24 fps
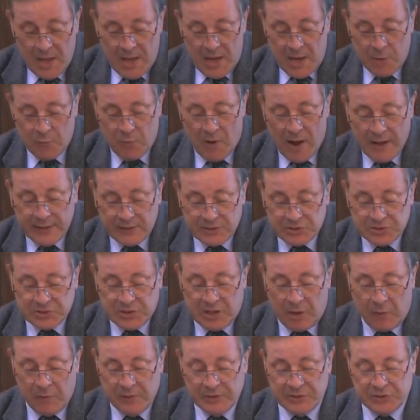He writes,
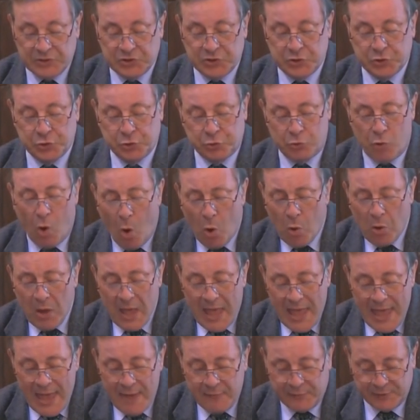There is
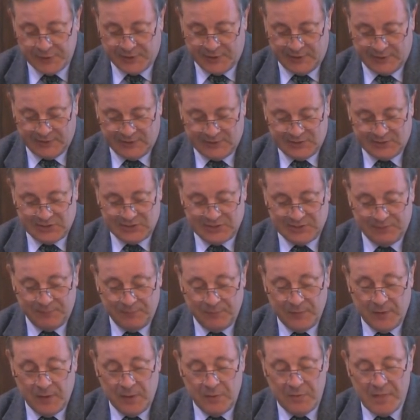strong evidence
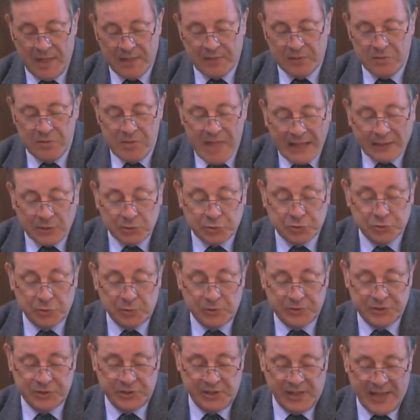that
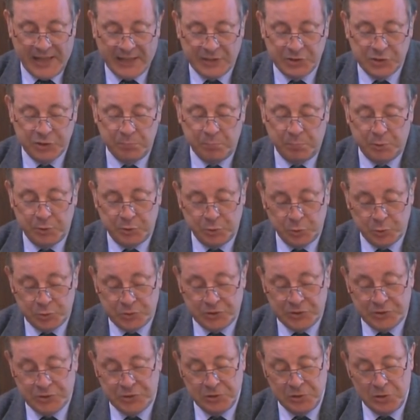natural selection
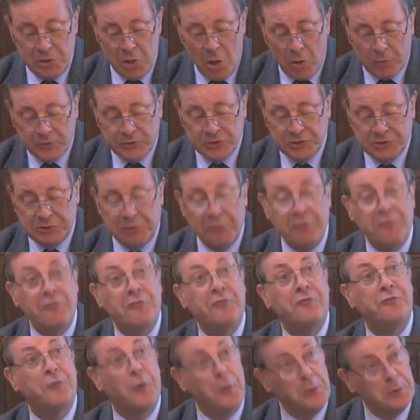produces lots of
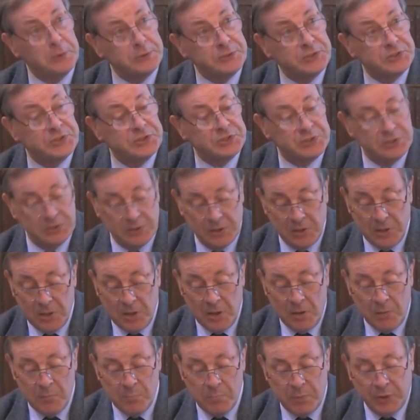false
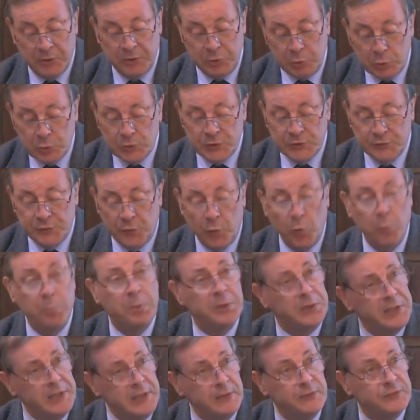but useful
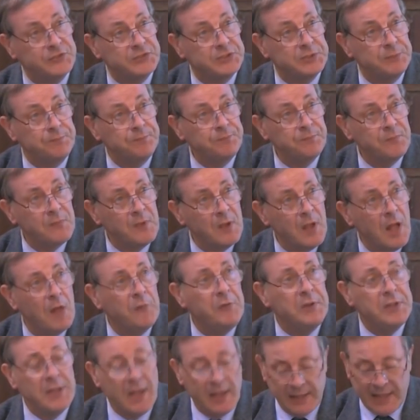beliefs. I'll
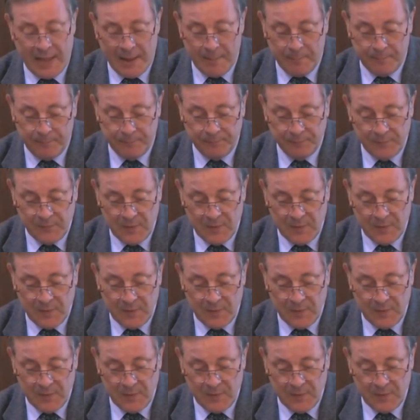read that again.